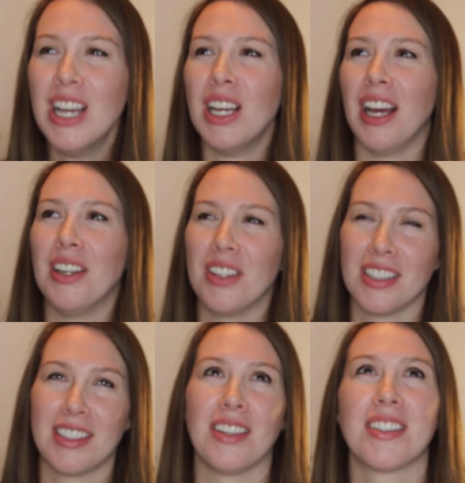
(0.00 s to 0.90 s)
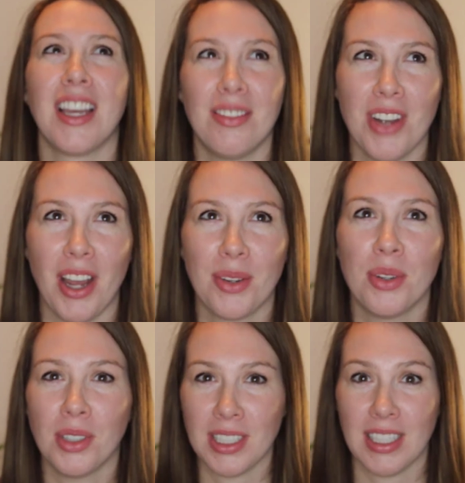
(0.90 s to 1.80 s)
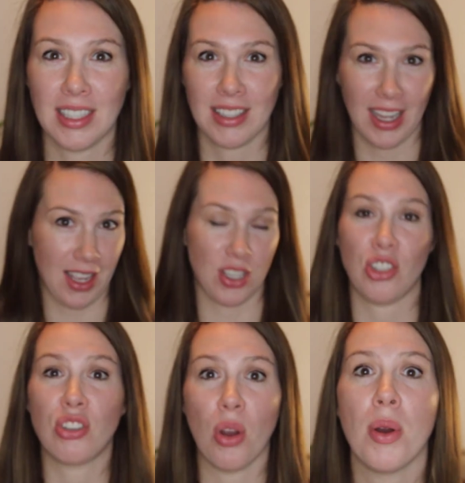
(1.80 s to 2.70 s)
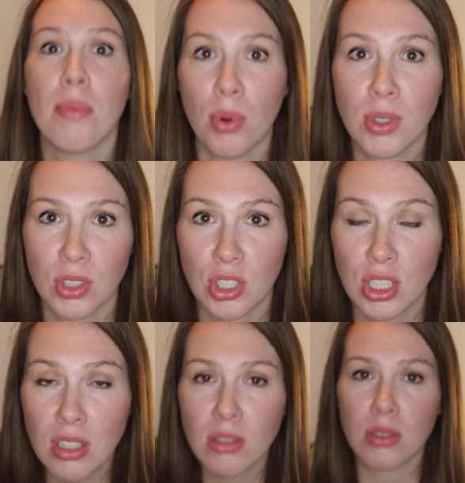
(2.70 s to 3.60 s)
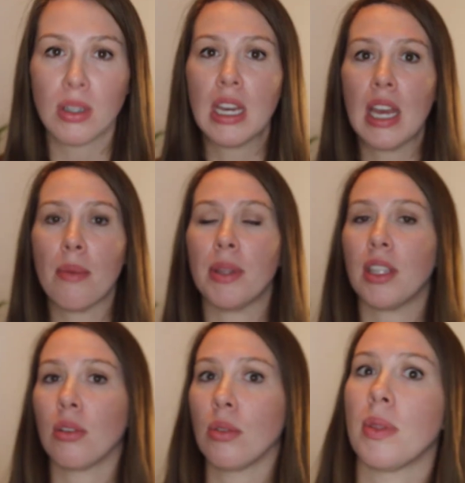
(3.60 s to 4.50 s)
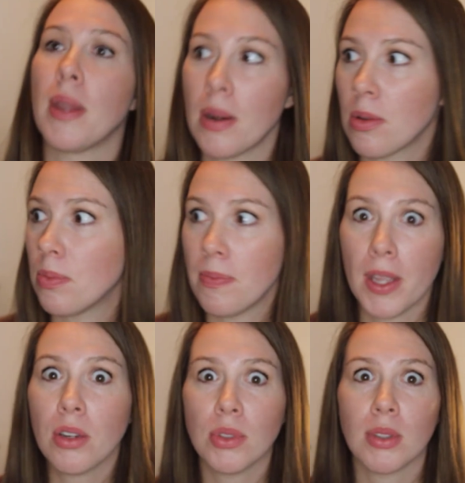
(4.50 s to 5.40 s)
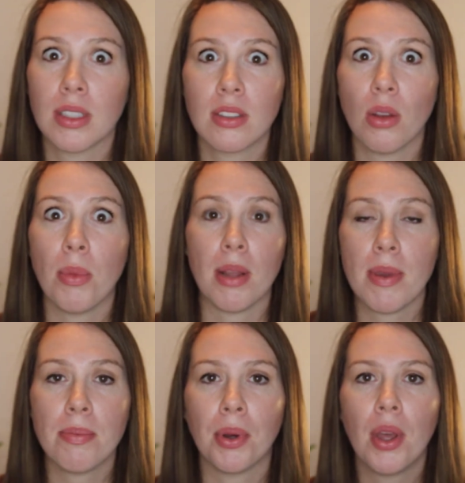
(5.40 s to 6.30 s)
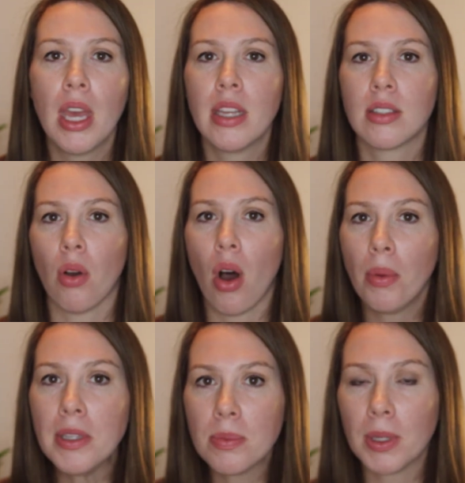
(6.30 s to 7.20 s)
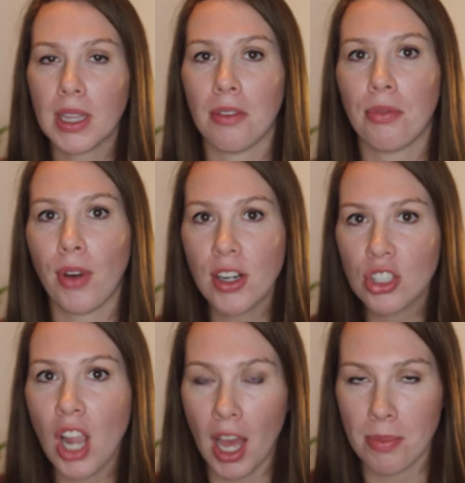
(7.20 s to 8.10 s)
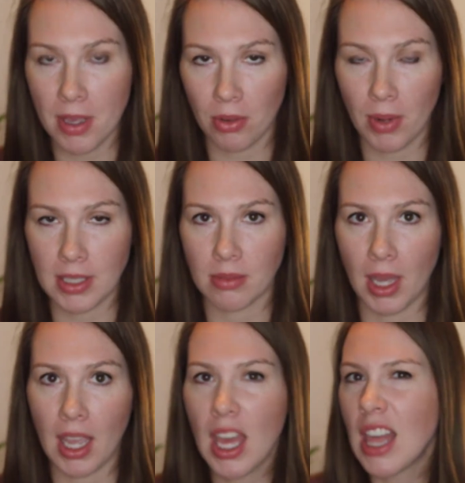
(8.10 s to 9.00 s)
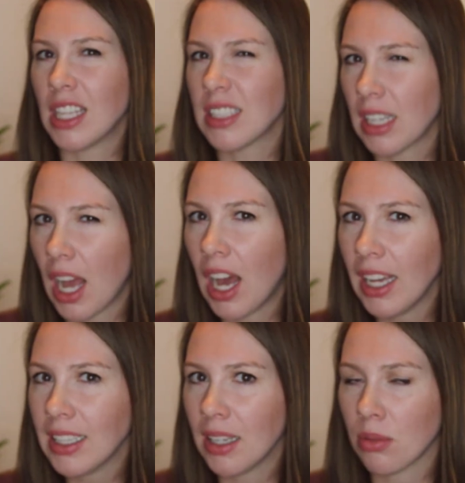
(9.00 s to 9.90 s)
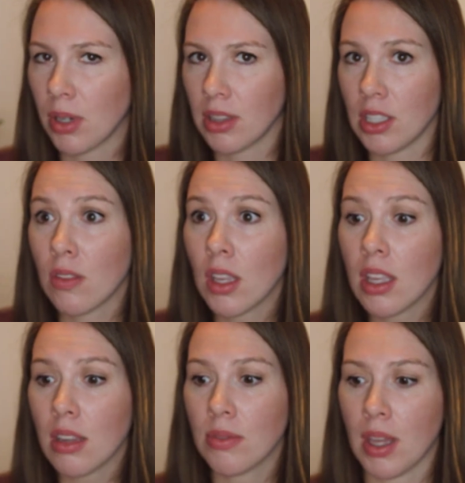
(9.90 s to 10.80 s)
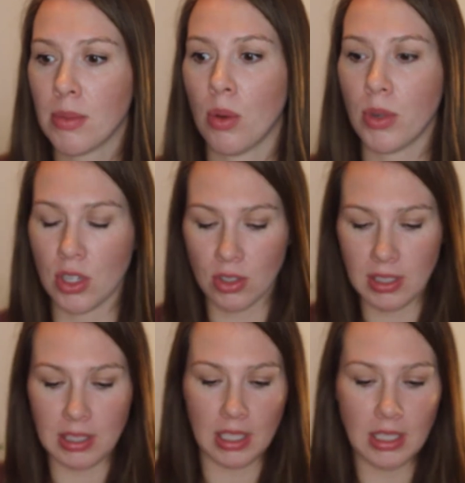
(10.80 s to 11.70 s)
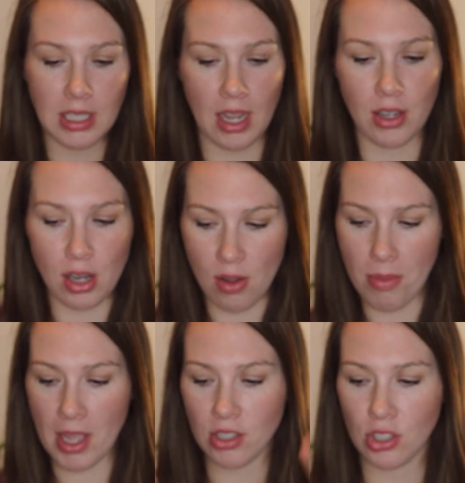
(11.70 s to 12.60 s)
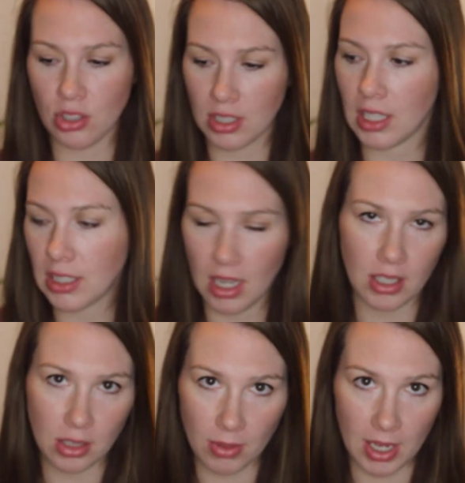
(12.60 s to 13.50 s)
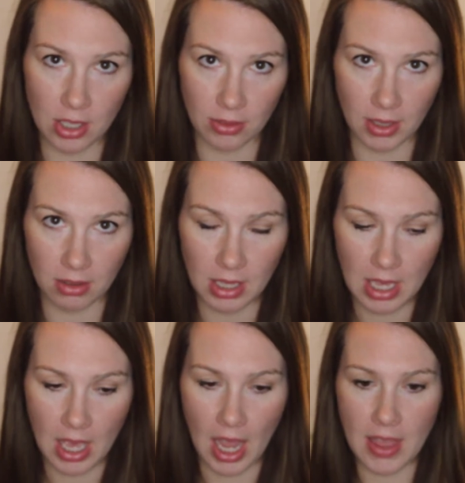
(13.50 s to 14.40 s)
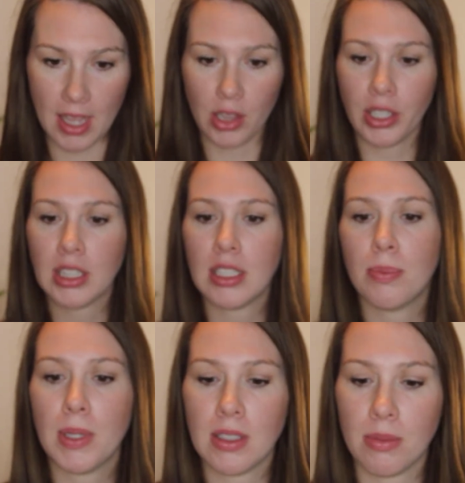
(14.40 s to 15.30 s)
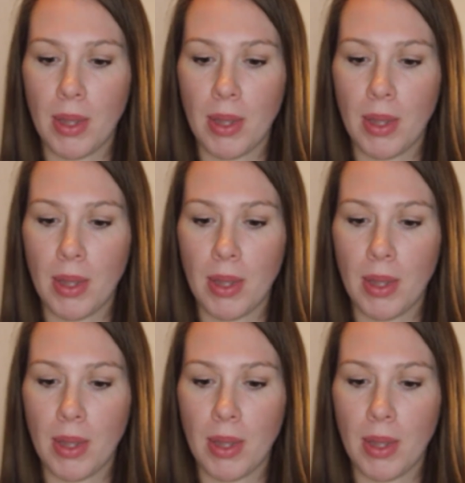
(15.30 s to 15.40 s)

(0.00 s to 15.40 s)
I know that sounds kind of not cool because this is like so important to you, but they're interviewing so many people. So always bring that fresh copy of a resume that's like a highlight reel that you can give them, that when you're sitting down and you imagine you're sitting down in the interview and they look at this piece of